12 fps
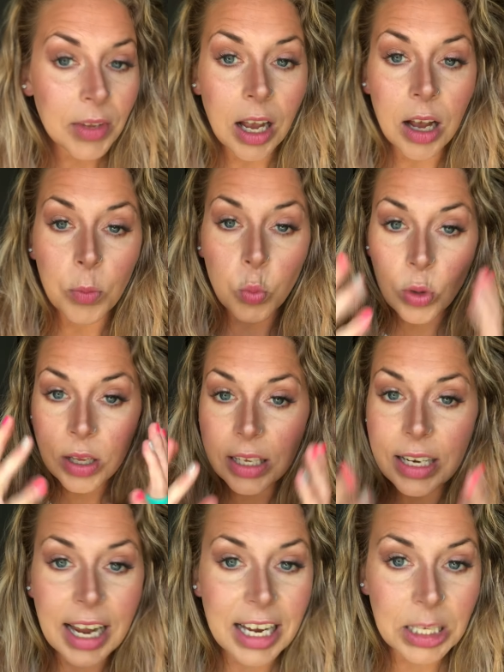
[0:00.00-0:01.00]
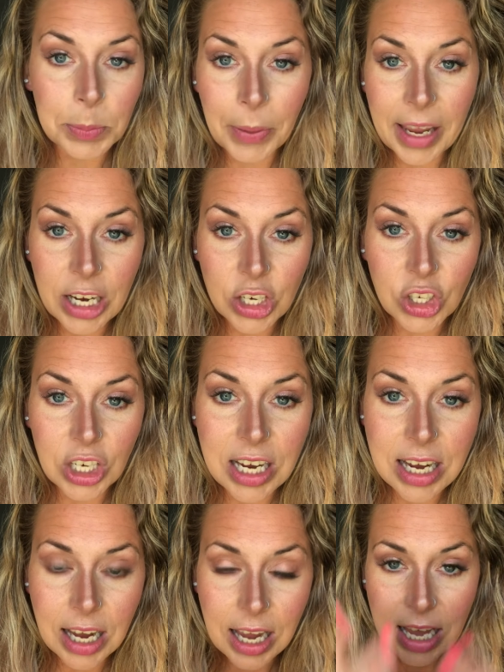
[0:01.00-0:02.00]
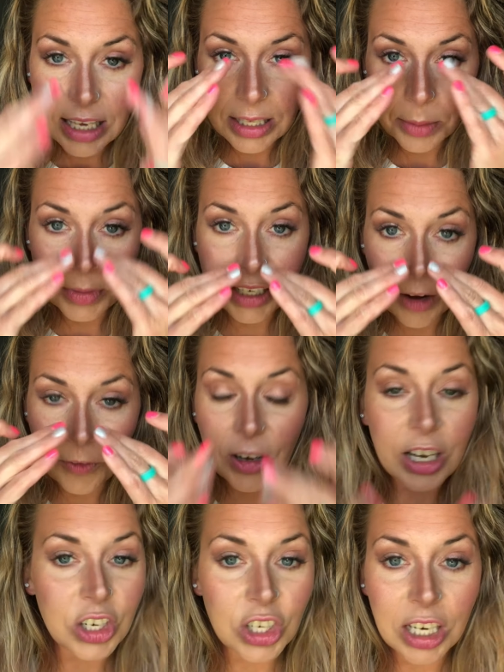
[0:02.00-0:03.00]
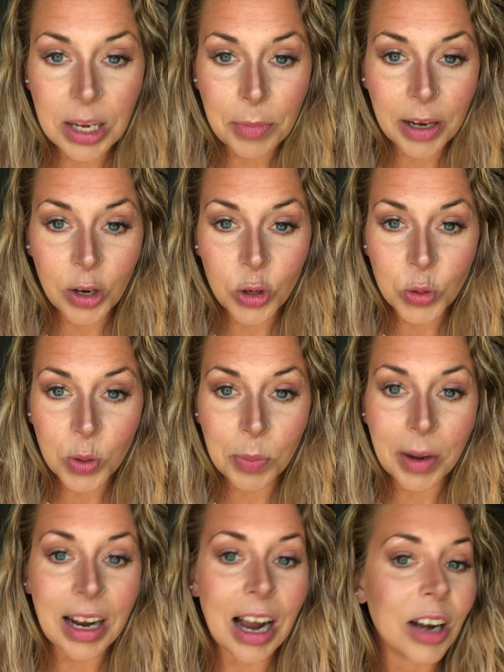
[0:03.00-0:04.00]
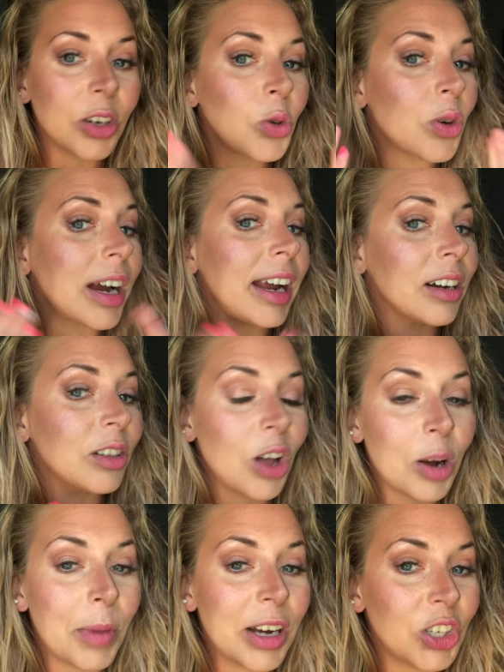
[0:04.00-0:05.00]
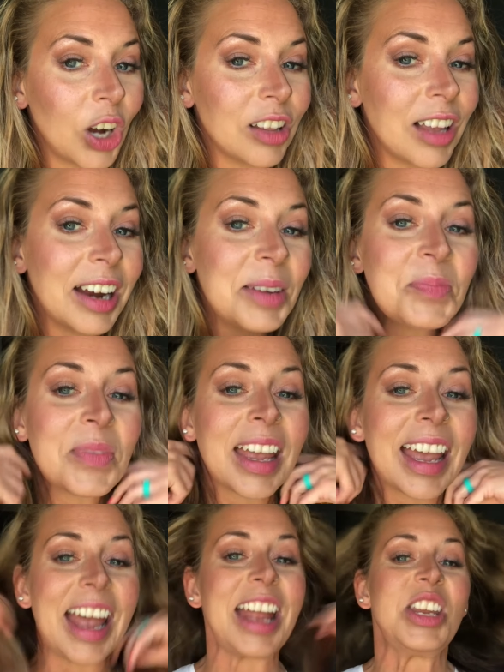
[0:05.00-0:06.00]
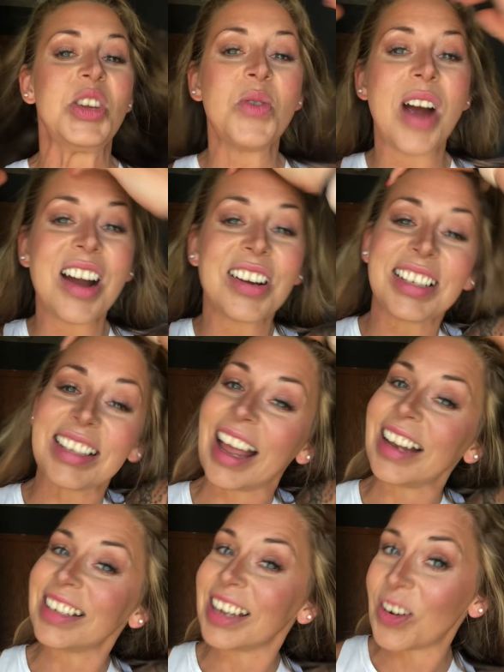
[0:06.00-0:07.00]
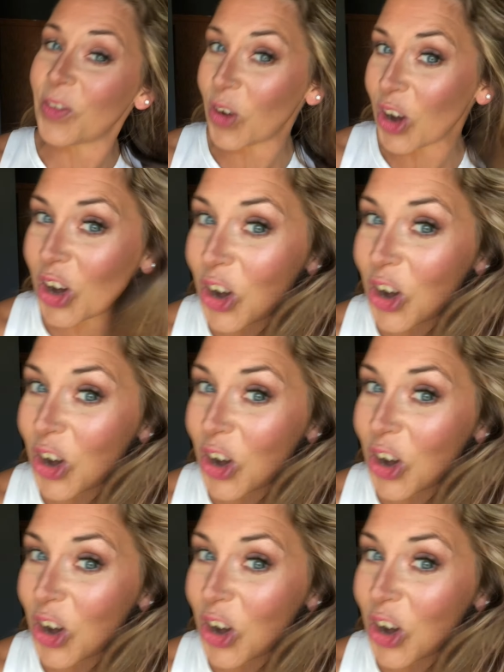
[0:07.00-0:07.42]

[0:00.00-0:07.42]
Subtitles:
a really nice pink cheek, some definition in my nose with my contour and along my jawline. And you are set for a